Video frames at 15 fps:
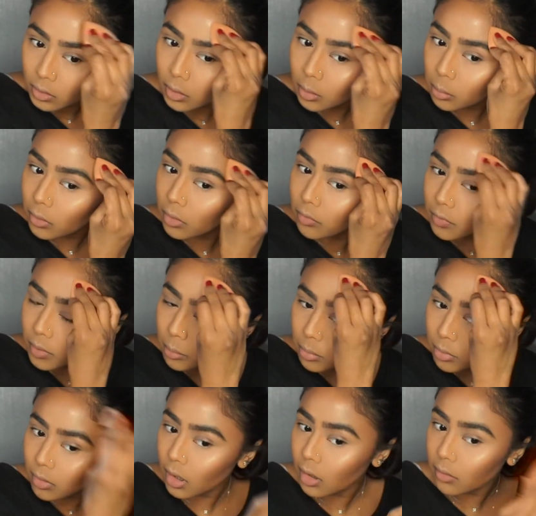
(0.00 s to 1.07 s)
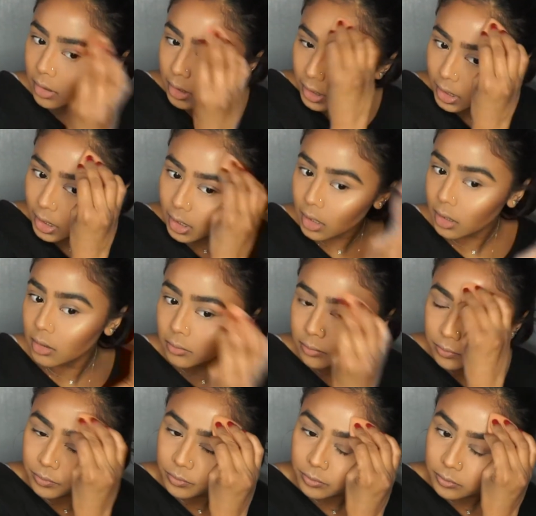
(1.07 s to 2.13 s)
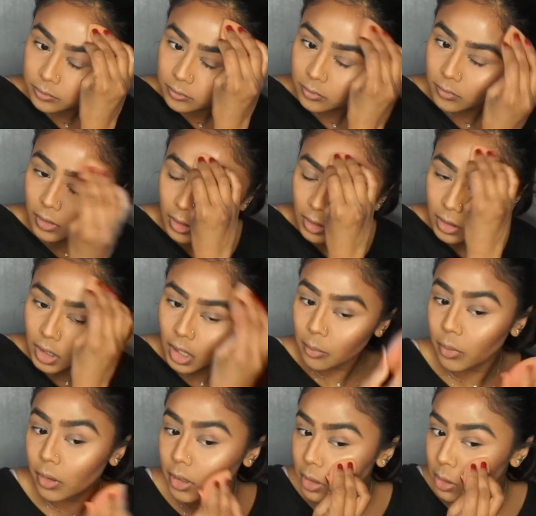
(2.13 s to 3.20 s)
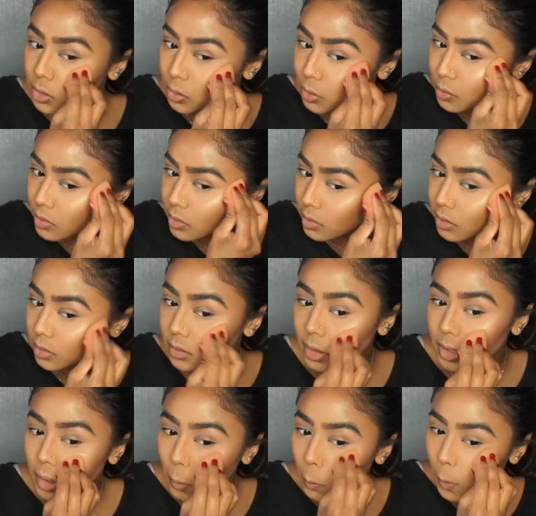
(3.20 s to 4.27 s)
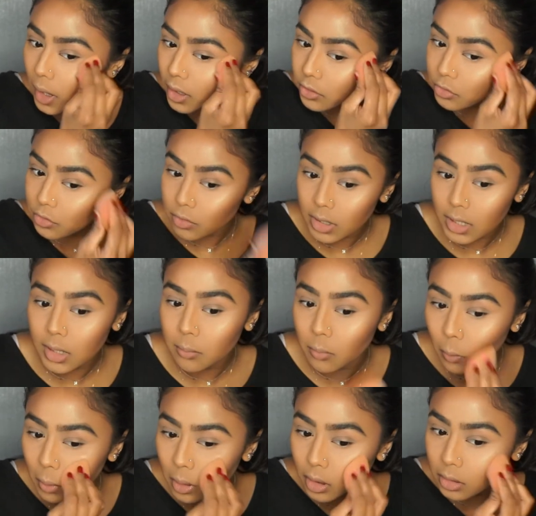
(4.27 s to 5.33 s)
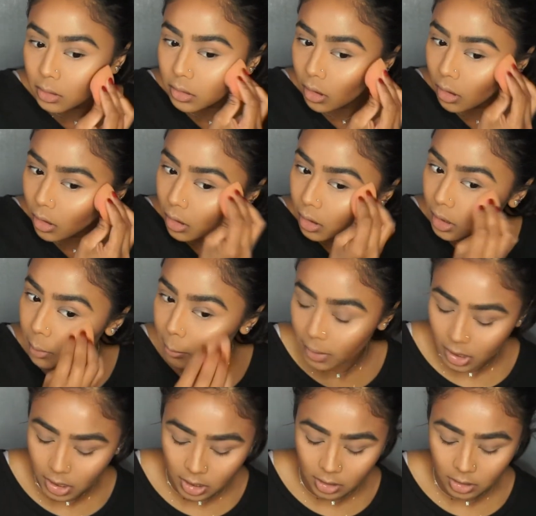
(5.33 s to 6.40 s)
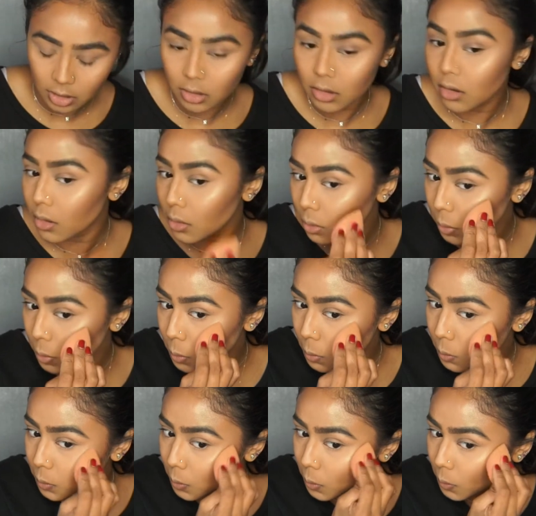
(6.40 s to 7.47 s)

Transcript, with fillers: Above the brow again. I'm going to use the Wet Dream one on my nose,